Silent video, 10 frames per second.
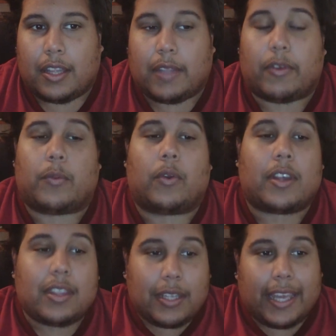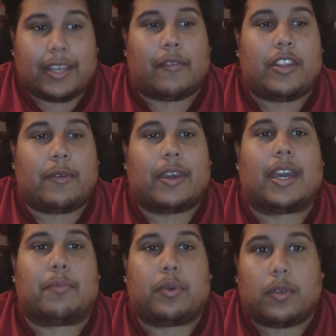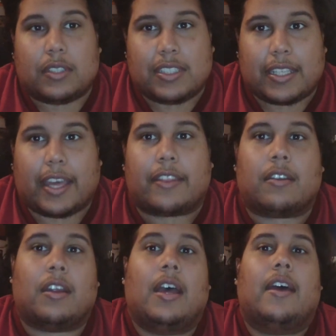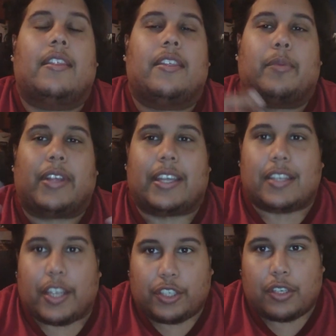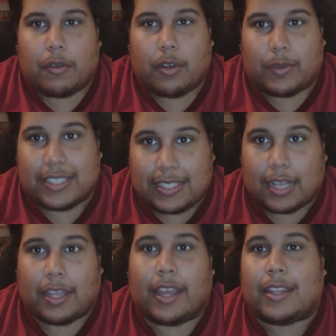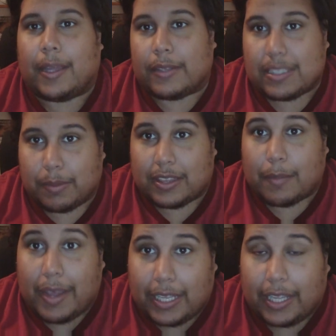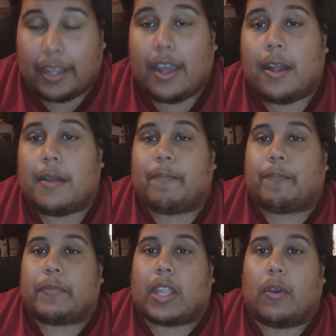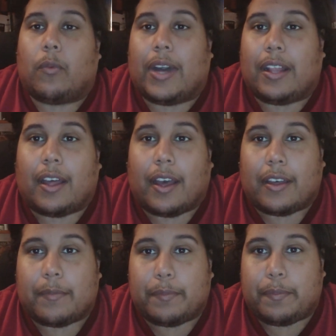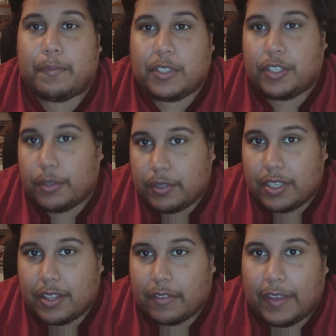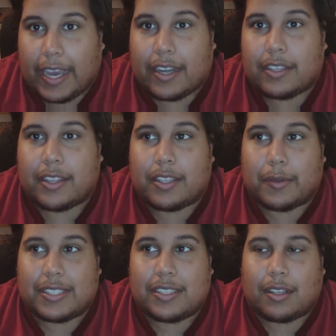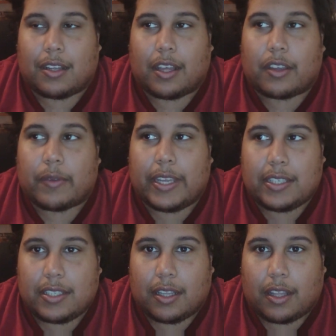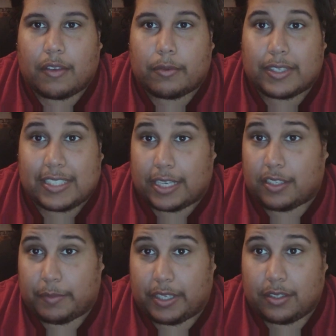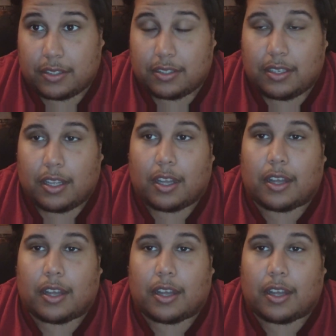They would work the land, everything would get pooled together, the plantation owner would sell it, and they would split the money. Well, due to the fact that there was still a great deal of resentment